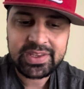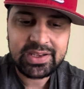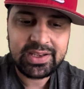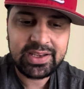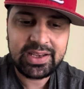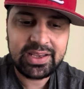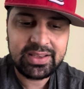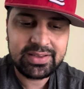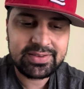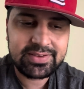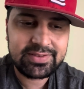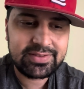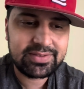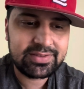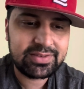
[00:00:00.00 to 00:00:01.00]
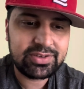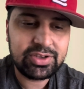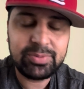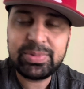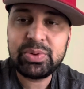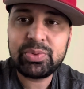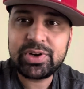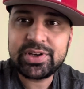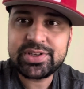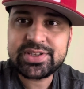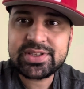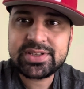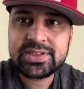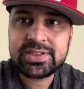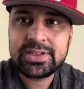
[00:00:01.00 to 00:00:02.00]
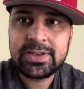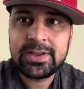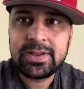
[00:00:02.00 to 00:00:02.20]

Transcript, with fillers: It could be worse.